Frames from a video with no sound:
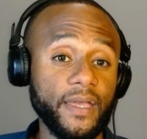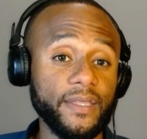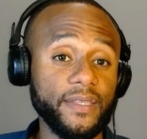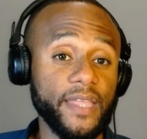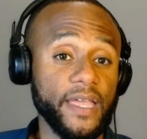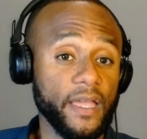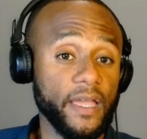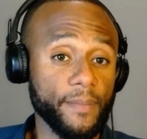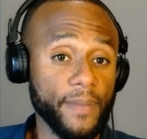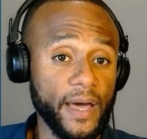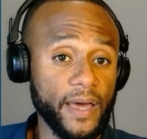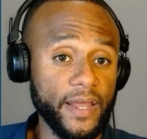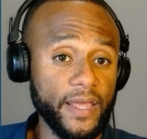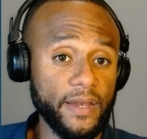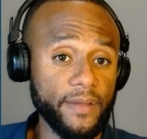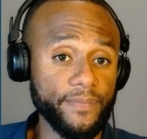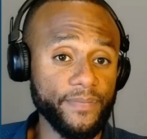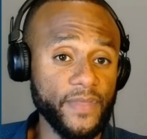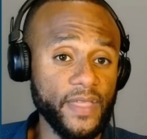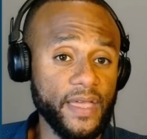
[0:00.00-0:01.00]
Think about
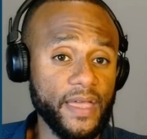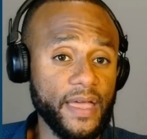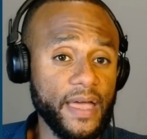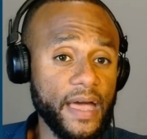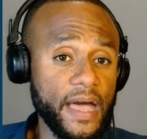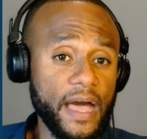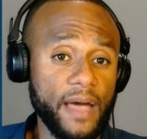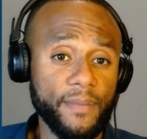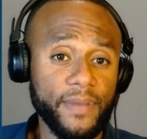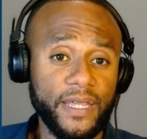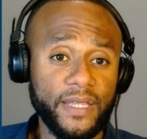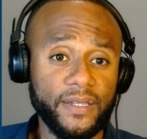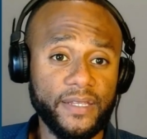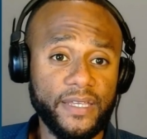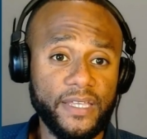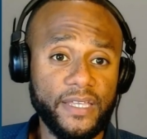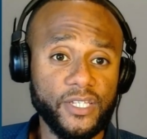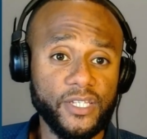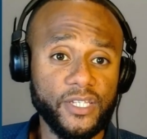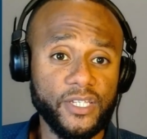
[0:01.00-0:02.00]
it. How many
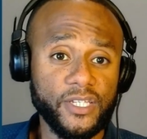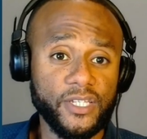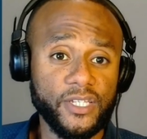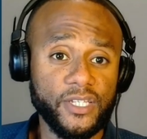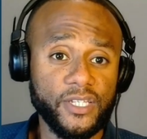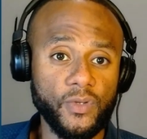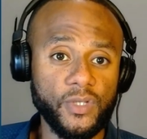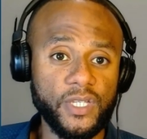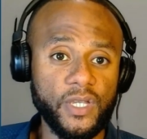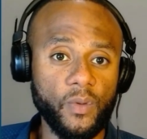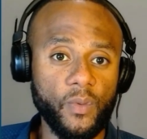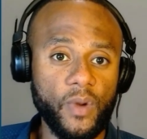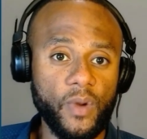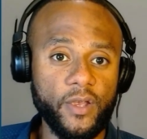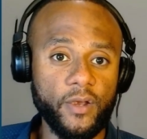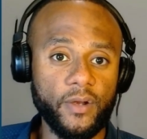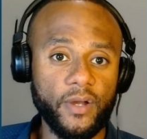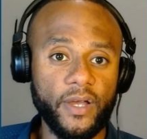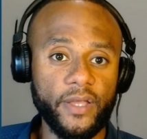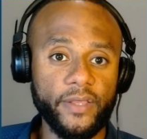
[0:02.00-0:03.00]
leads are you losing while
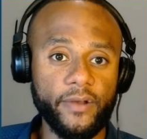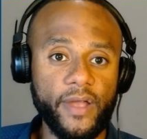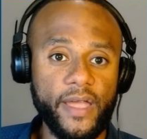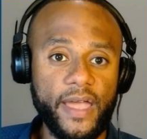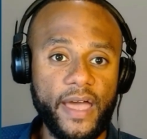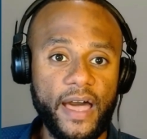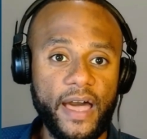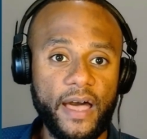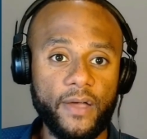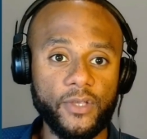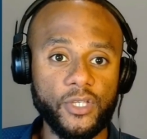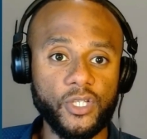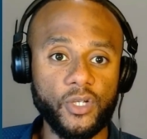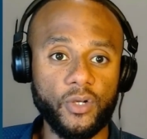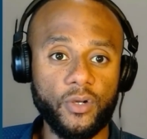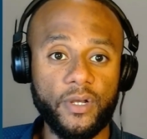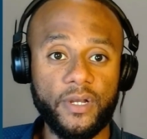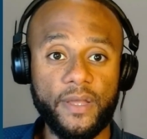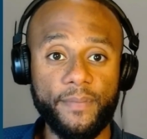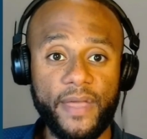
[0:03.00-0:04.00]
you're under a house
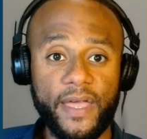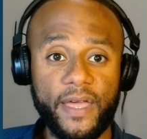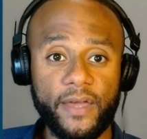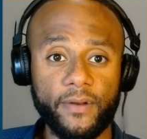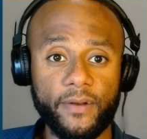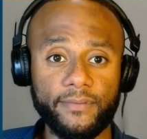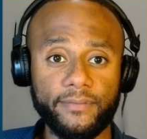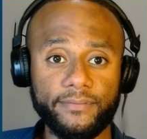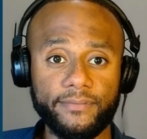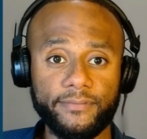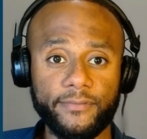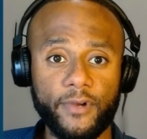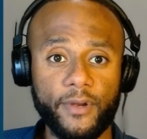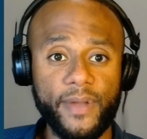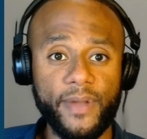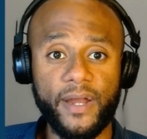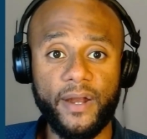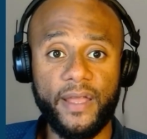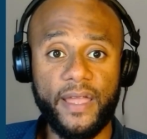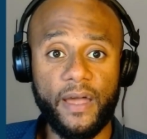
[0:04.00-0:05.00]
or in a panel, or
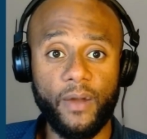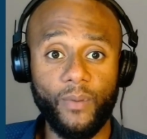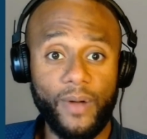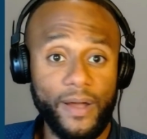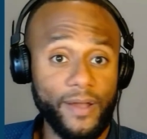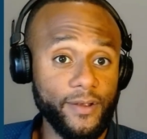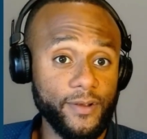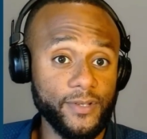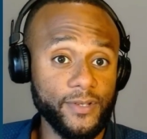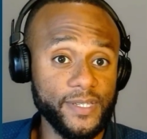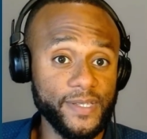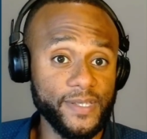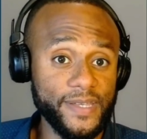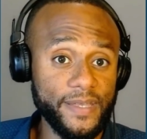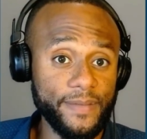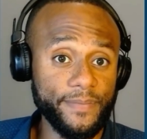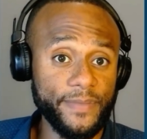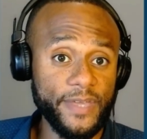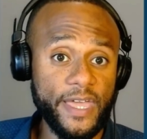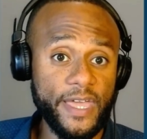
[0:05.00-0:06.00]
better yet, while you're
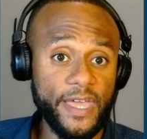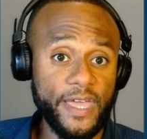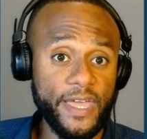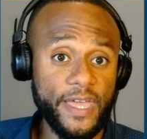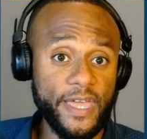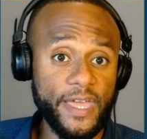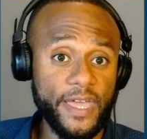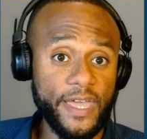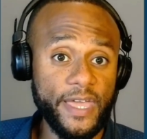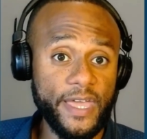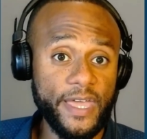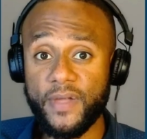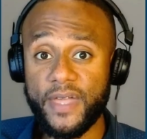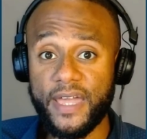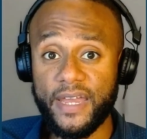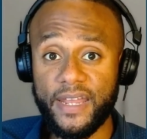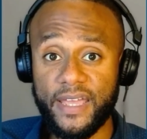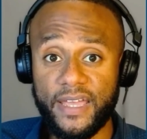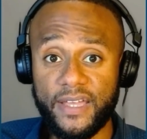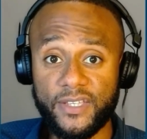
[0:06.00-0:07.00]
asleep? If you
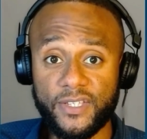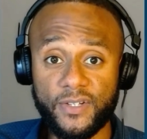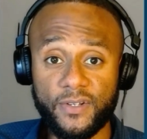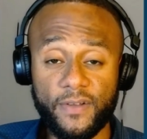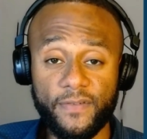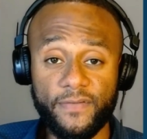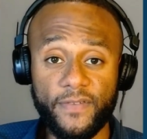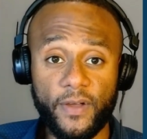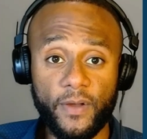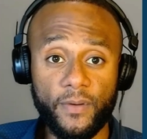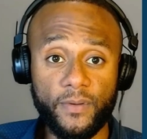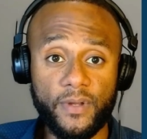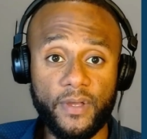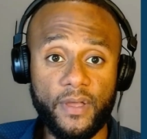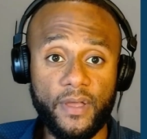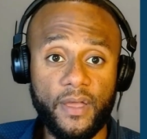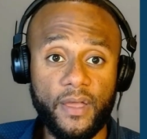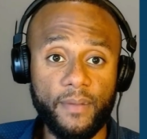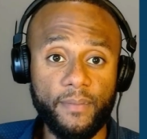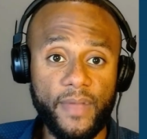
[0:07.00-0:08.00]
can't answer the phone,
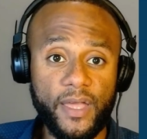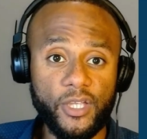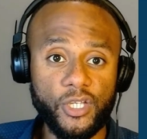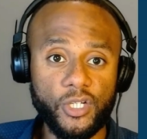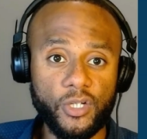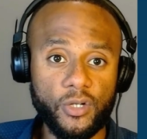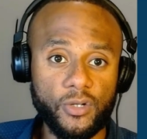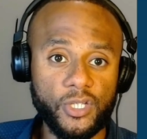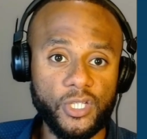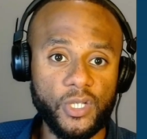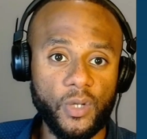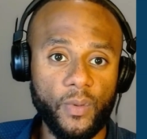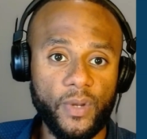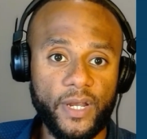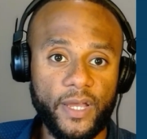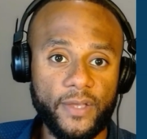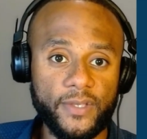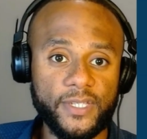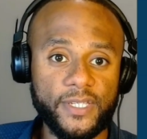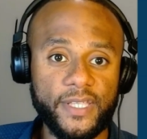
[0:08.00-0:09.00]
make sure someone
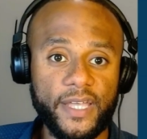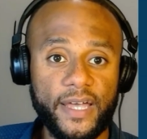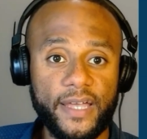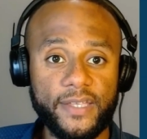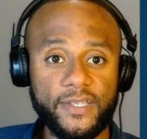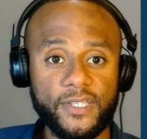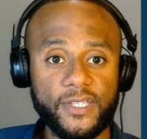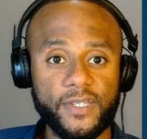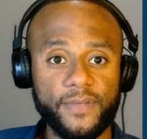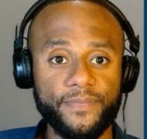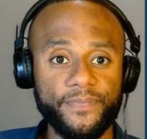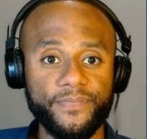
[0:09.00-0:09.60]
else does.